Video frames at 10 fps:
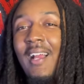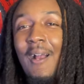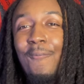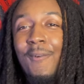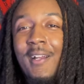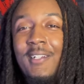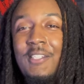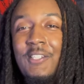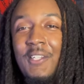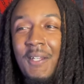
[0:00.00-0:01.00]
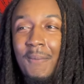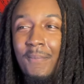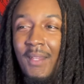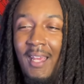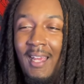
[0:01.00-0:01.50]
I'm ready to see.
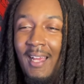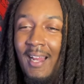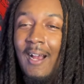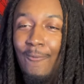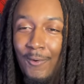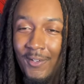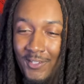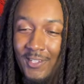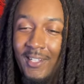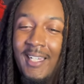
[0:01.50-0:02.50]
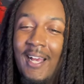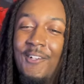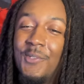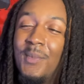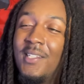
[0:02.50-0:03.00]
And I want to see
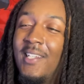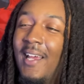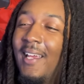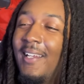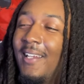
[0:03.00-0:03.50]
Councilman Tate.